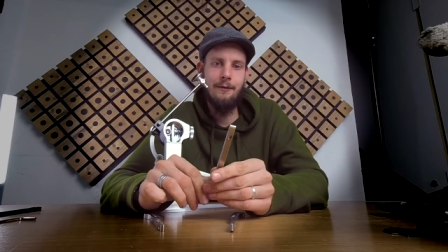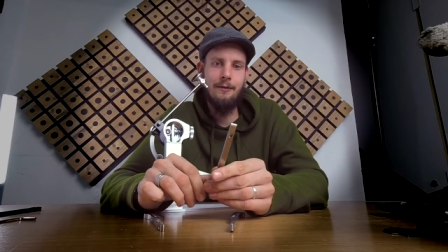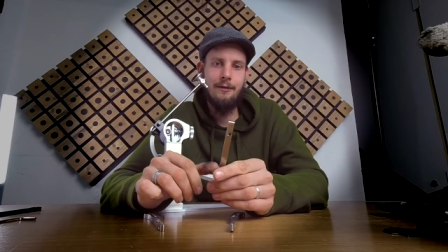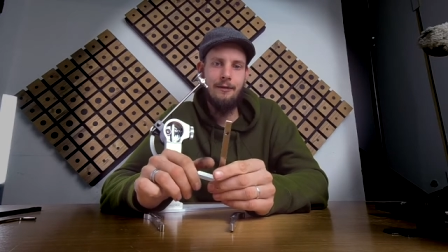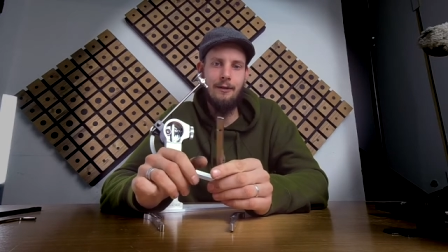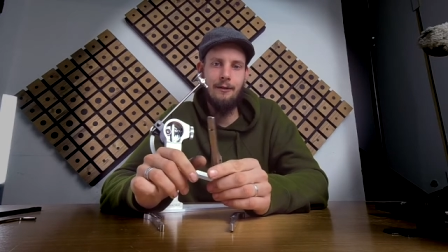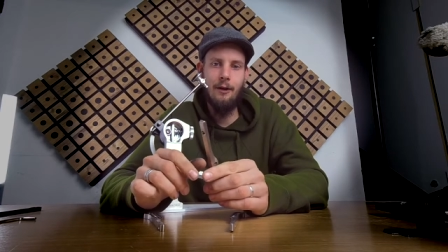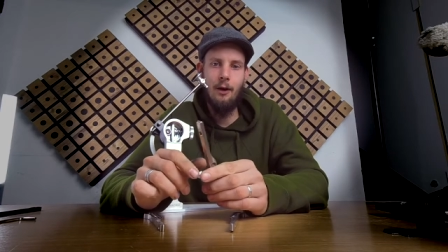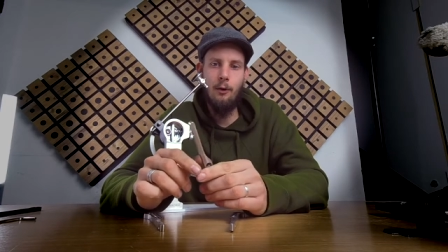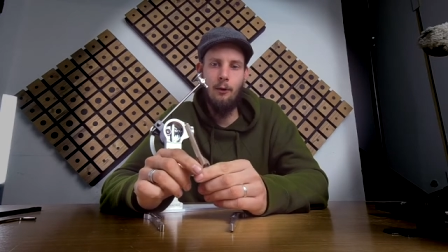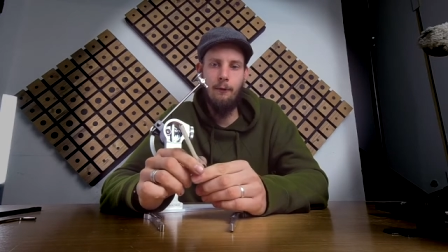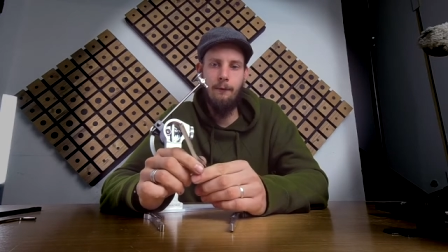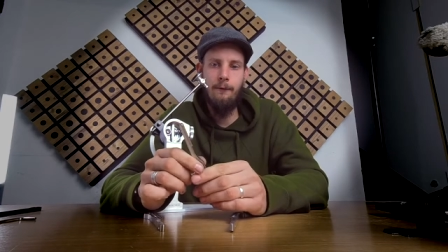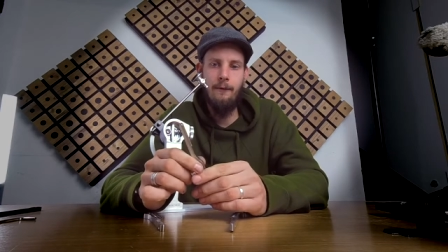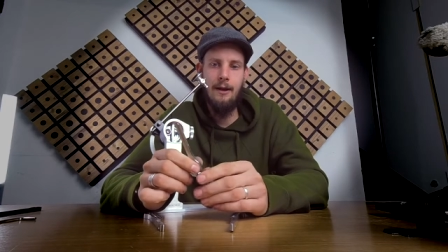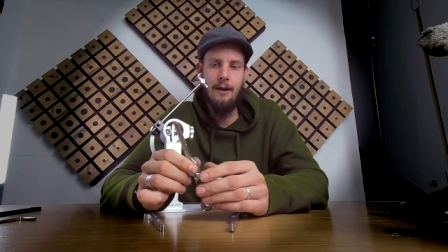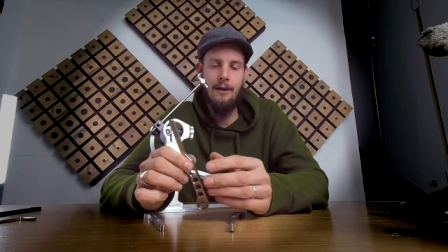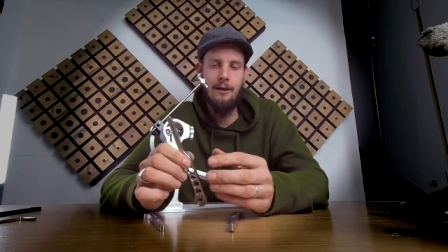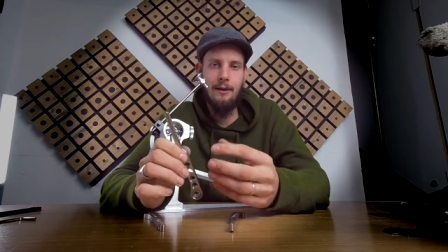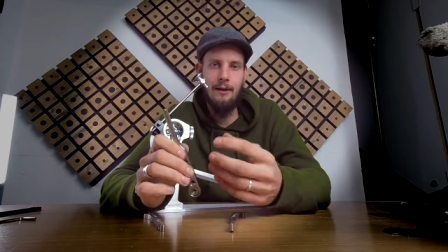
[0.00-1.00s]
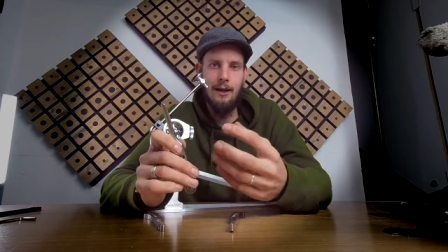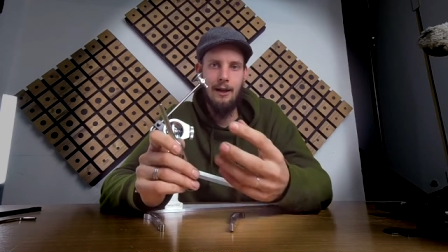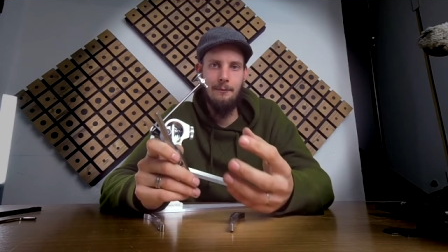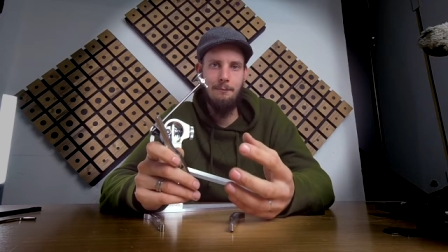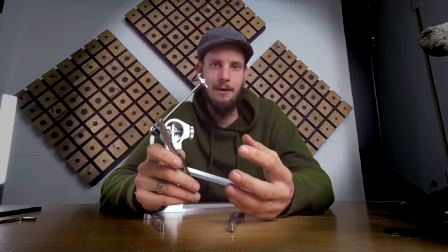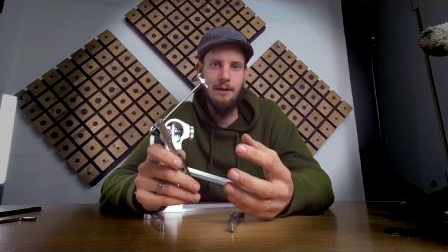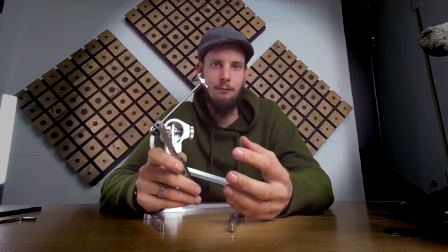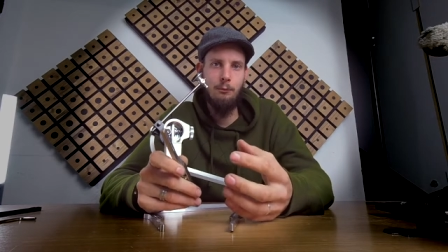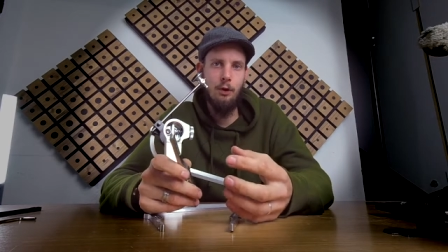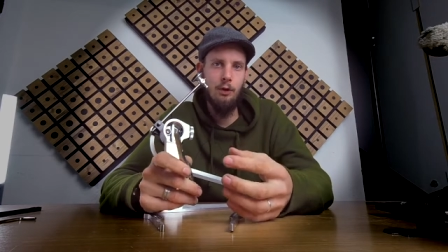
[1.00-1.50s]
the whole thing a little
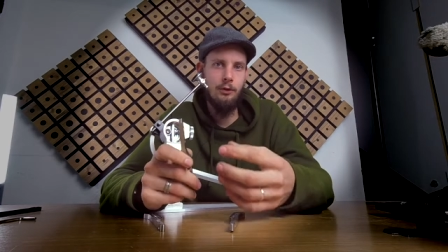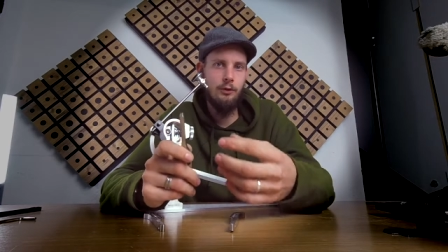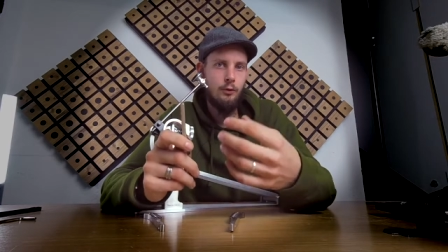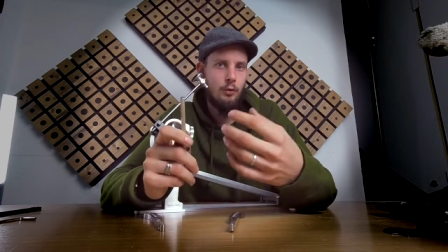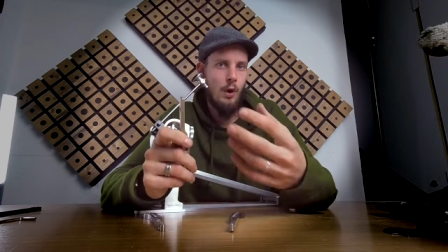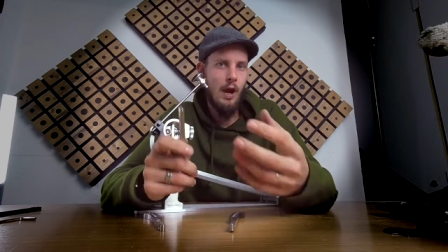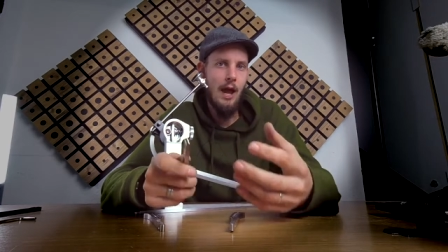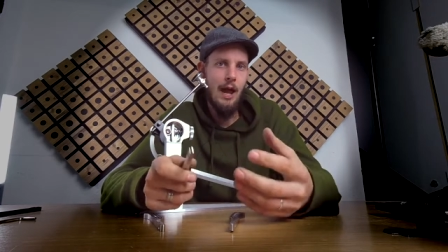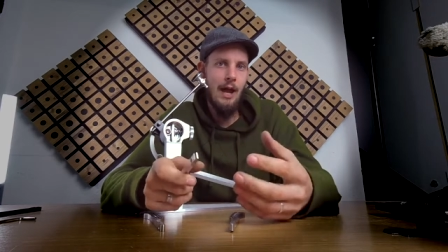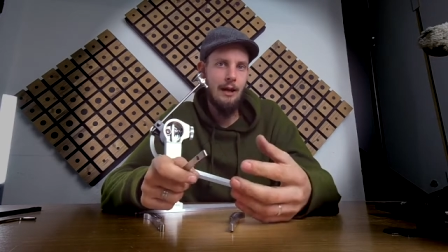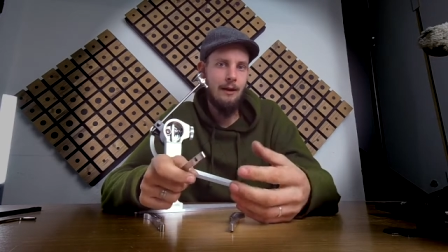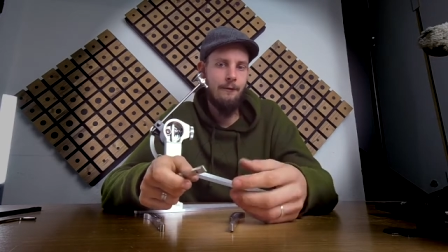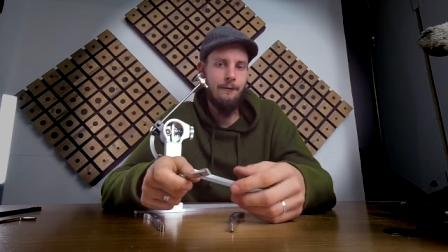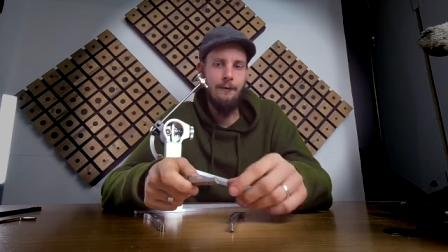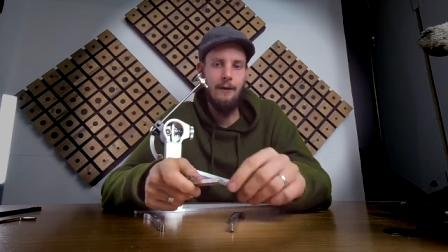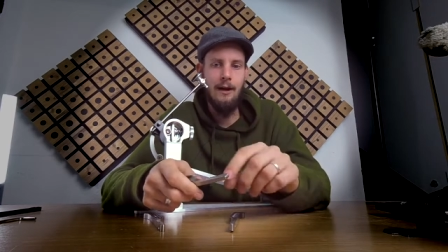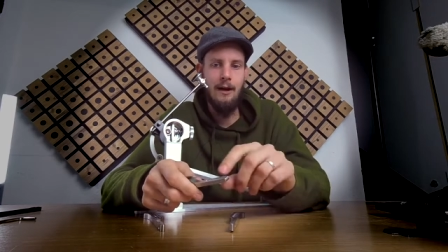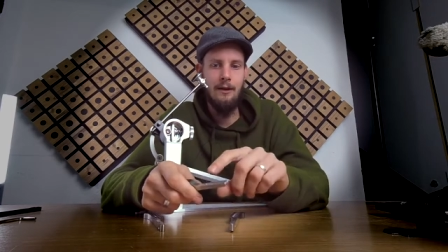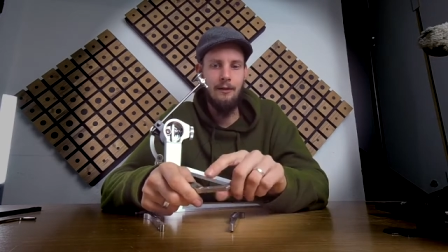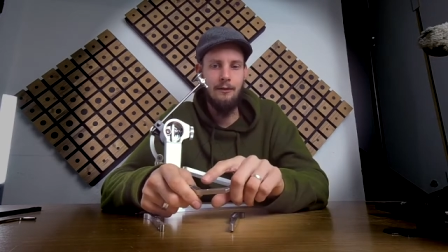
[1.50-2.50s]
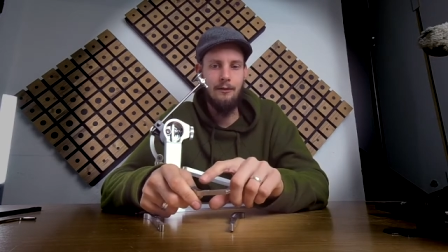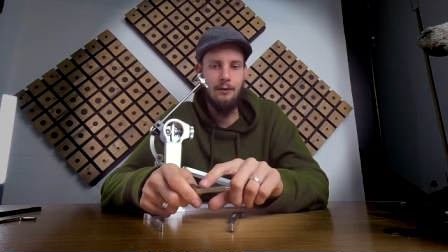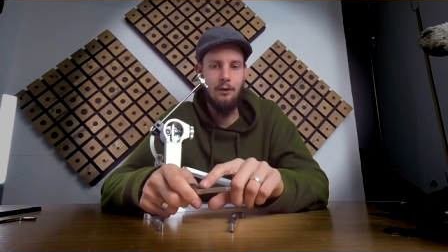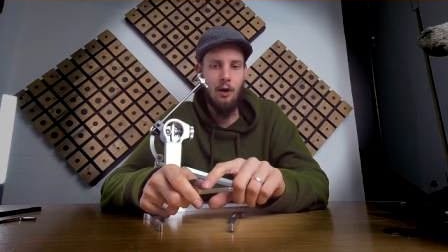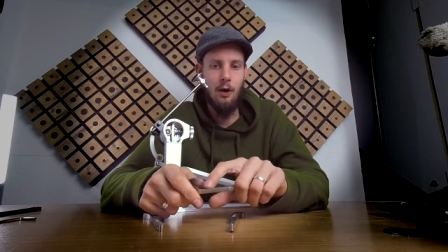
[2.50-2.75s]
bit more strength and